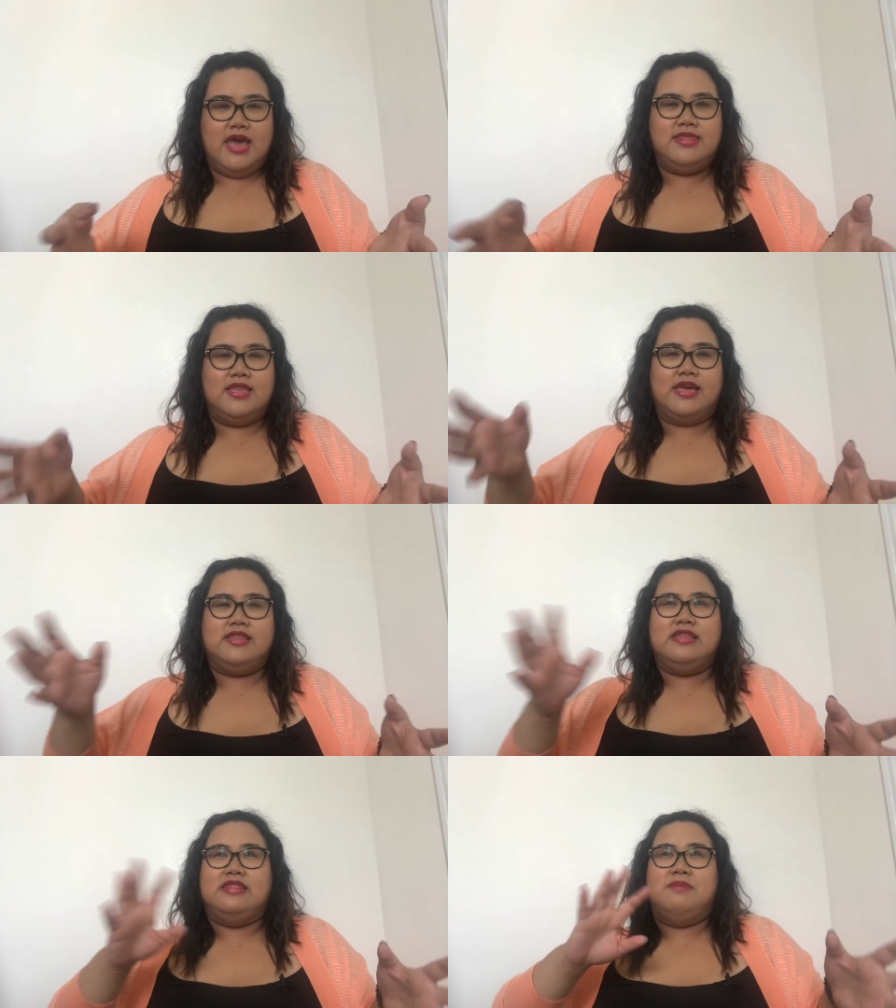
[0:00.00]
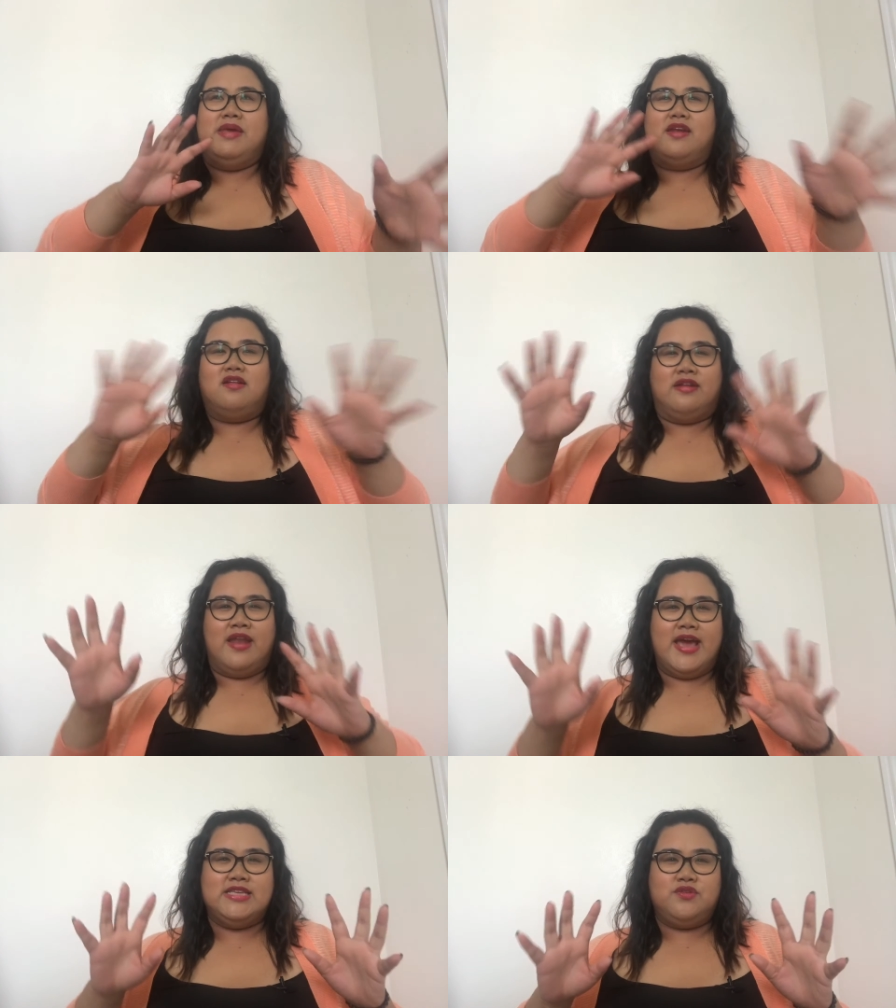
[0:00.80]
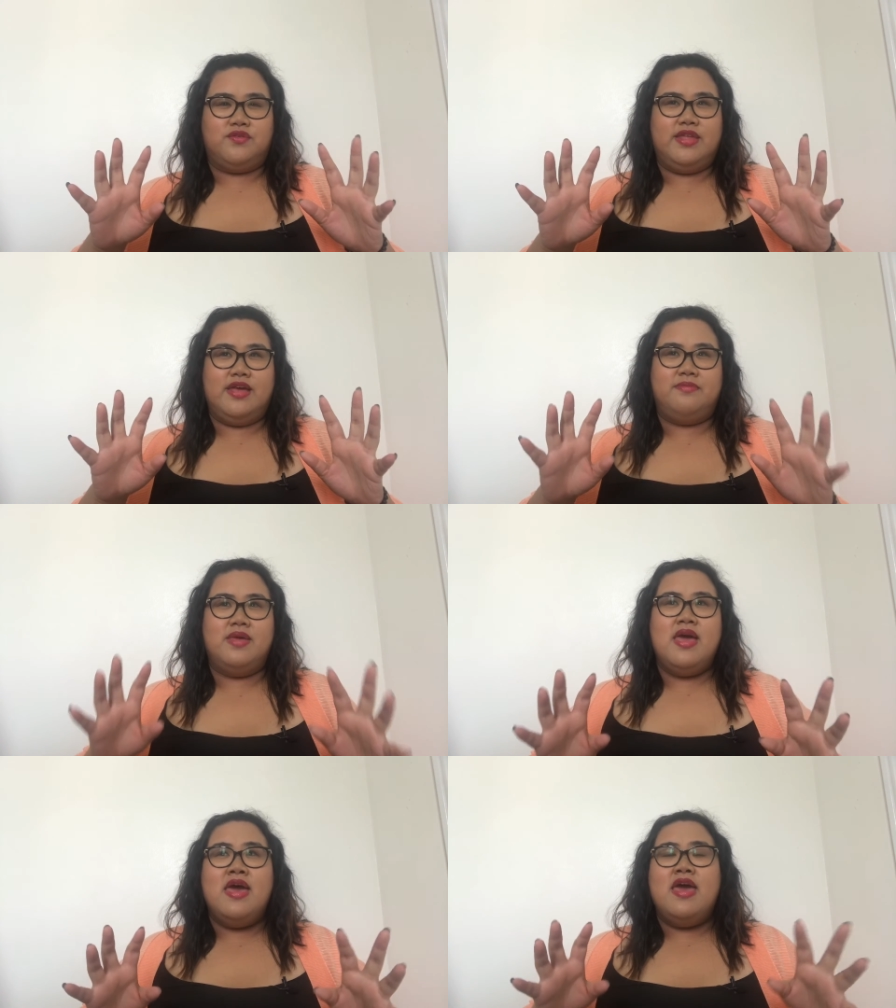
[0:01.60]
and they like they made it all nice for them,